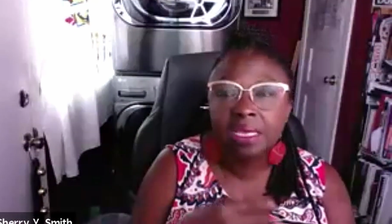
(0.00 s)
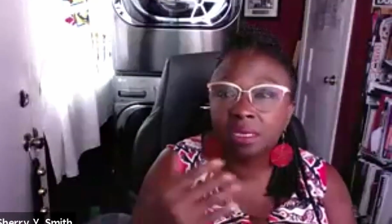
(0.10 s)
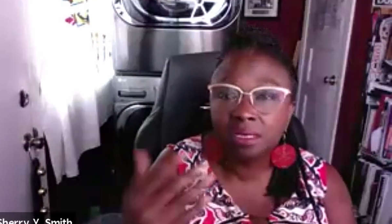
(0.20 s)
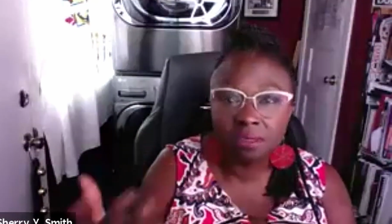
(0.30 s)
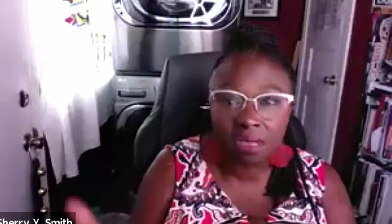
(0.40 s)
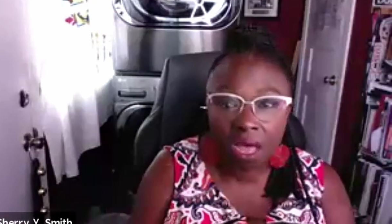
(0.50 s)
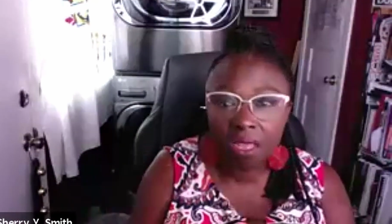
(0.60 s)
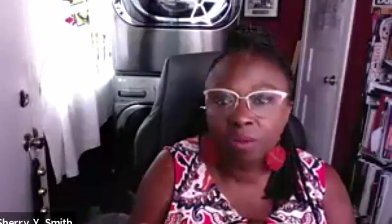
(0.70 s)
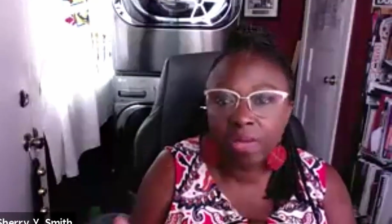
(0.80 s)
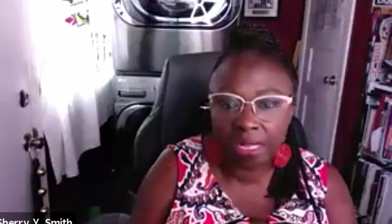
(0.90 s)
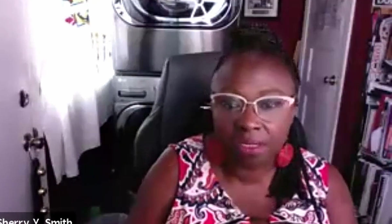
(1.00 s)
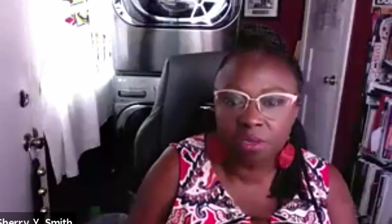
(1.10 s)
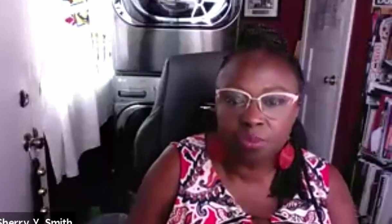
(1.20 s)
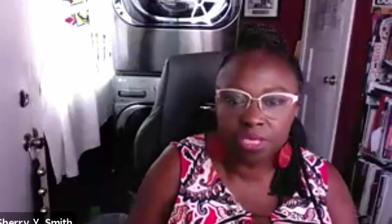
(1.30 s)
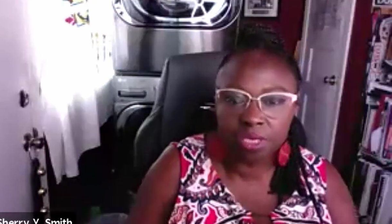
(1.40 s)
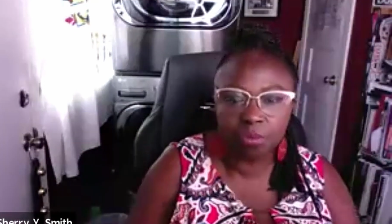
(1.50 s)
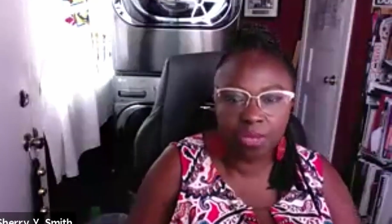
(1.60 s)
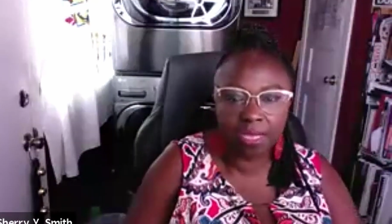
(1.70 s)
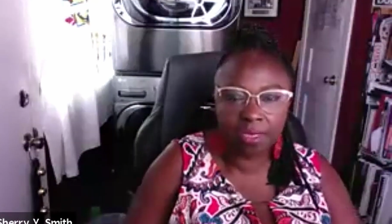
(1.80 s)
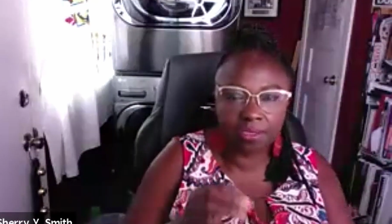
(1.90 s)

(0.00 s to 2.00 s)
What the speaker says: It is automatically being paid.